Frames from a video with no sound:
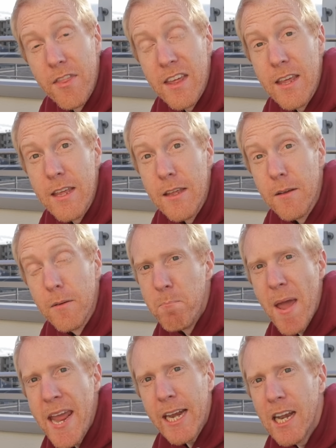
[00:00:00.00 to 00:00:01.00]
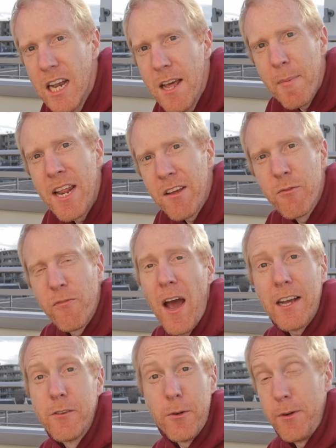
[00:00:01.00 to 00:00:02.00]
the main limiting
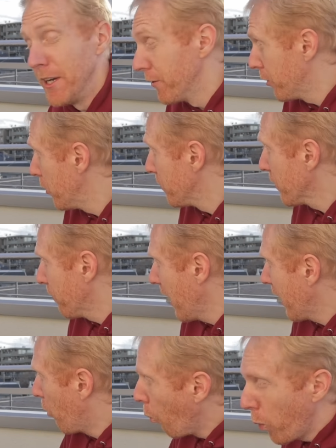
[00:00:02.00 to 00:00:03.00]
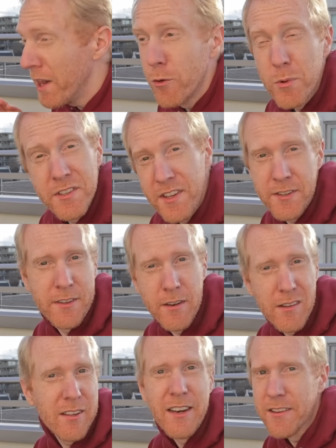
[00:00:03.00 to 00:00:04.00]
factor in terms of like wind
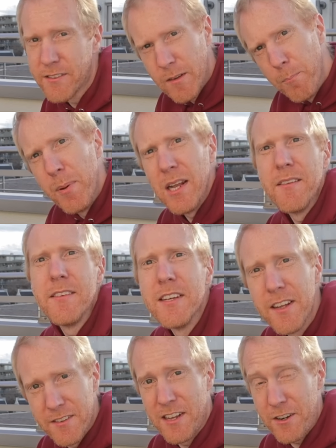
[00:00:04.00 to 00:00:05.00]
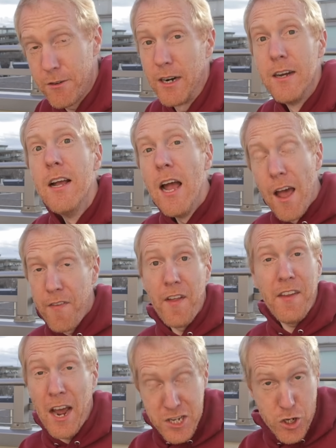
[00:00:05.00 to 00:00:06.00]
resistance and stability, etc., and
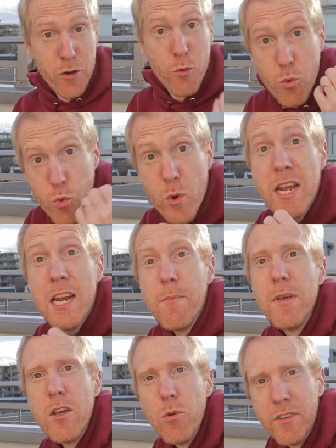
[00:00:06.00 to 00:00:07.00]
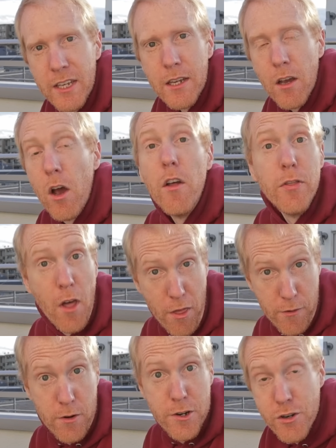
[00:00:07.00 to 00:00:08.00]
that I should really be using
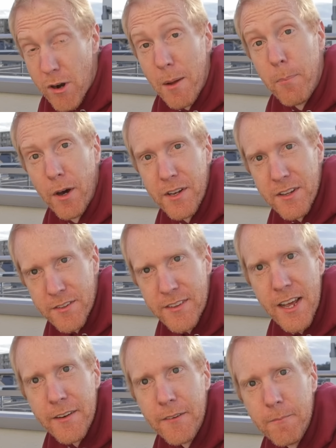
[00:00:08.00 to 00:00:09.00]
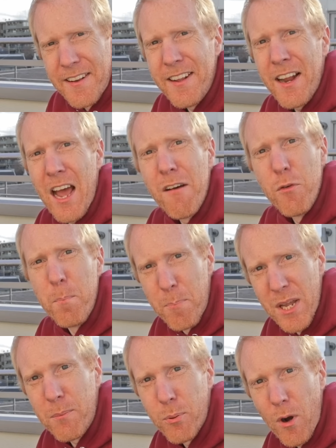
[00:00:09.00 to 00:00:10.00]
another tripod instead. And then I have a
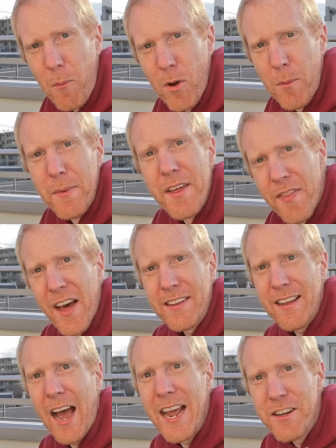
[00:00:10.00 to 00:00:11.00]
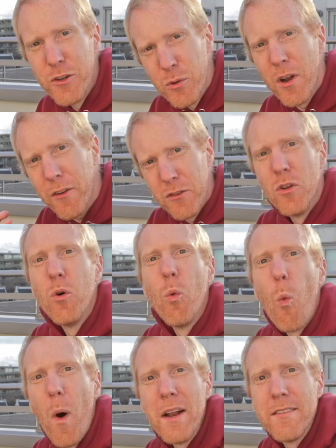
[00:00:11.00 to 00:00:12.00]
big problem in that I do not know
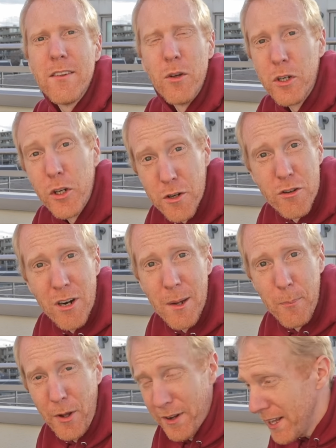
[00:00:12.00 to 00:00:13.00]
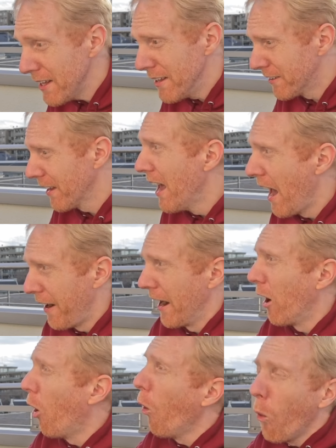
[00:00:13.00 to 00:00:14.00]
what a good tripod is. And
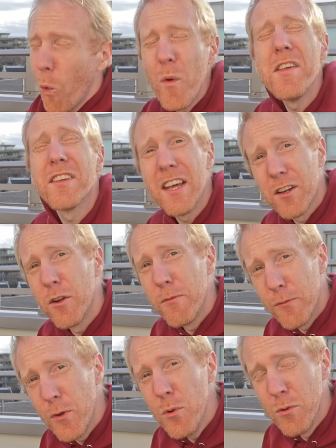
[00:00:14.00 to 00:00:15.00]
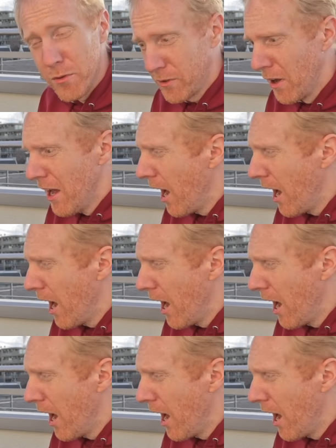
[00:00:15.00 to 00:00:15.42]
I always get confused